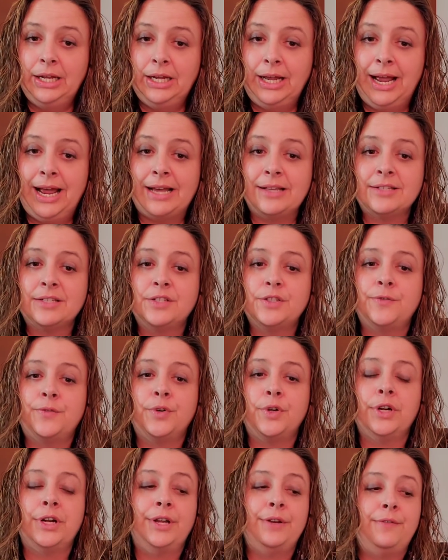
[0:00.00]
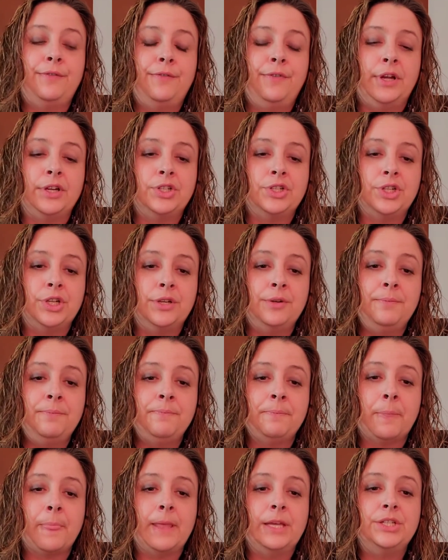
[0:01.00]
asks for a confession
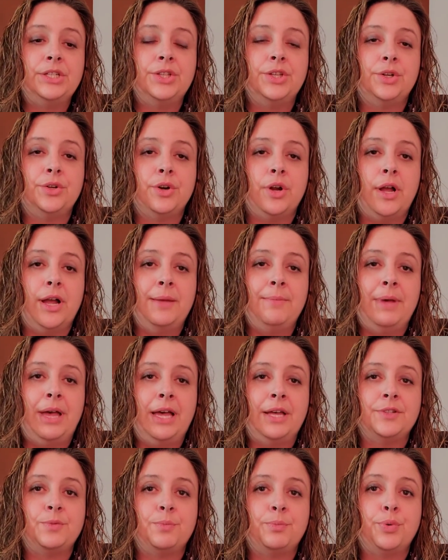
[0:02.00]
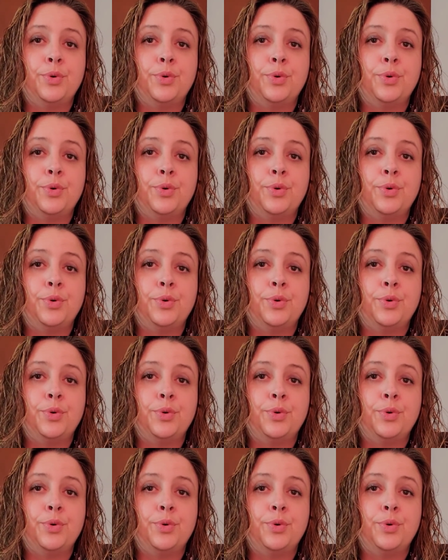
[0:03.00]
into the crime as